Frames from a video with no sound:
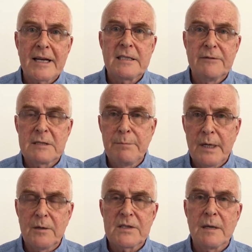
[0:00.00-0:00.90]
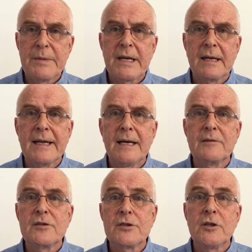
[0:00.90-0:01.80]
activist boats are being allowed
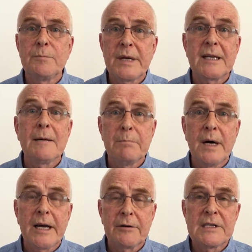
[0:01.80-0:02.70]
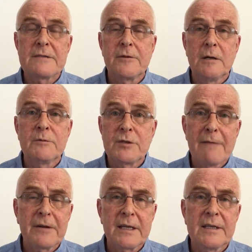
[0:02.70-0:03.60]
to pick up migrants from
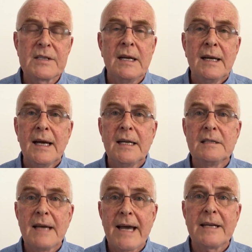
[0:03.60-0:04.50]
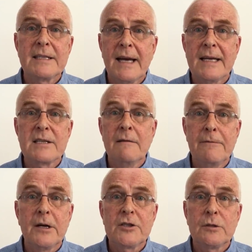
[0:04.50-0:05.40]
traffickers and act as a
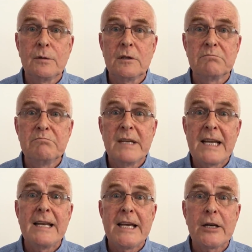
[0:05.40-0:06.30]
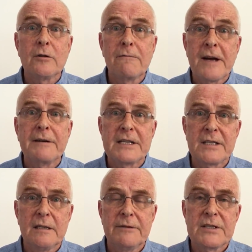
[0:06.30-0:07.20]
virtual illegal ferry
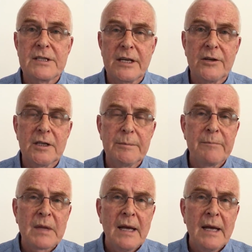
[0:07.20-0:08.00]
service to Europe.